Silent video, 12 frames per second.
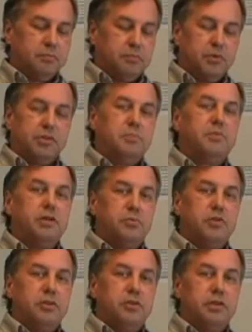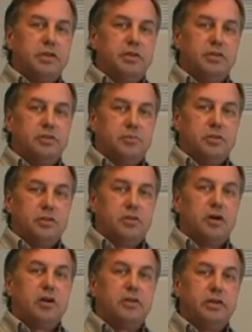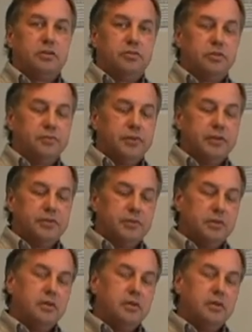put the bit where you think it is with the dogleg tool face.